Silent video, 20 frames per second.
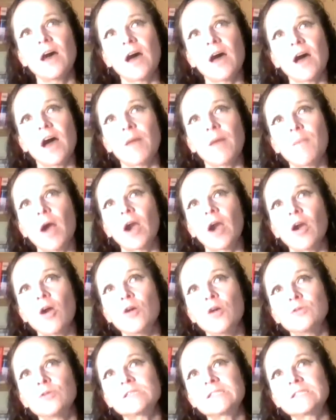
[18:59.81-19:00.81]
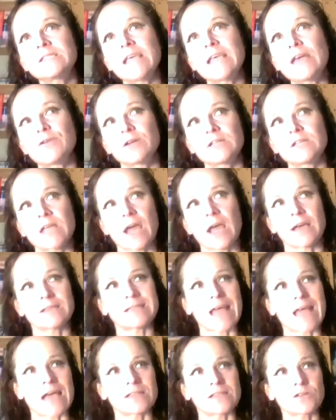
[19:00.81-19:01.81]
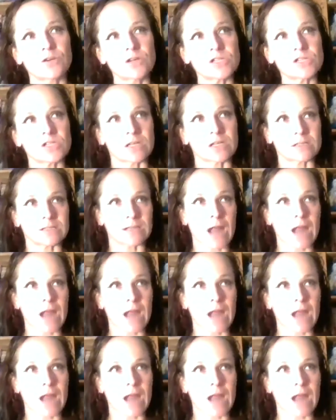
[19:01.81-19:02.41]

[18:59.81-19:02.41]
our own sacred text as Christians,